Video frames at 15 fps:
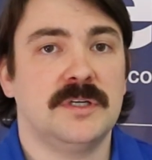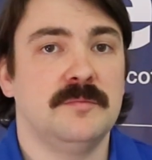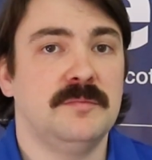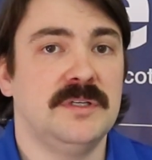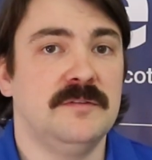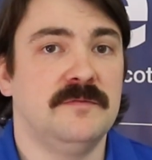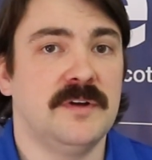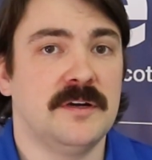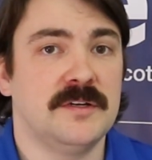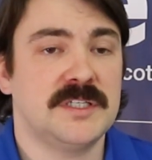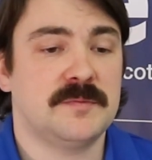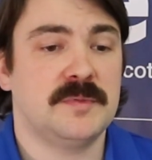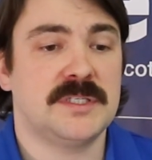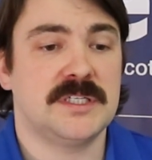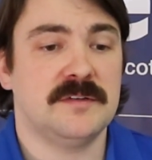can be very
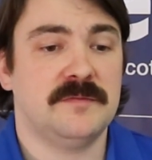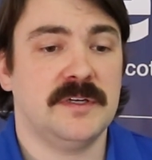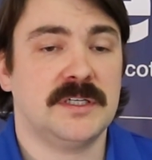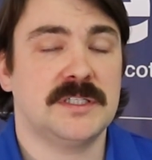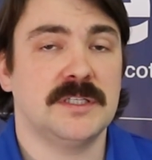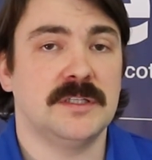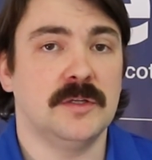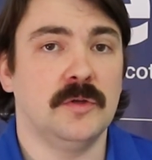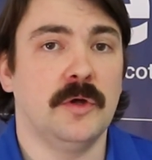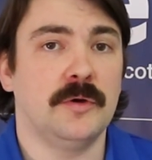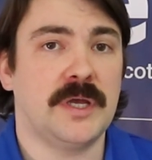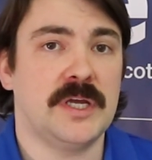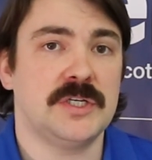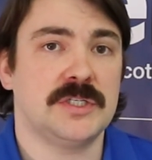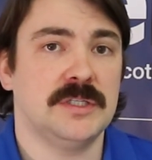specific to the
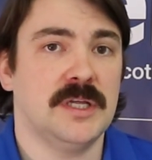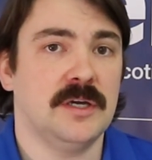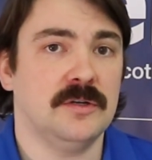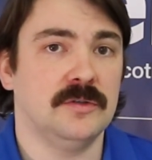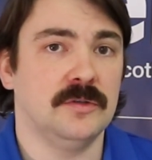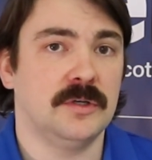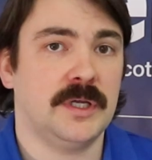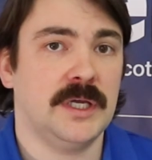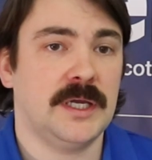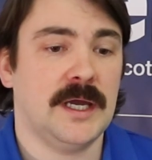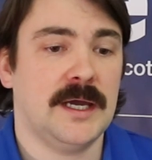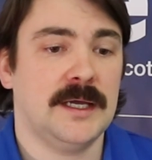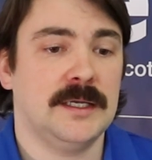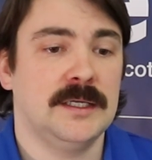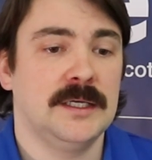location that you're looking
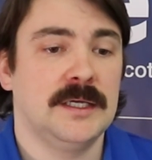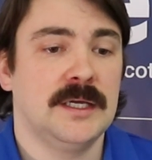at,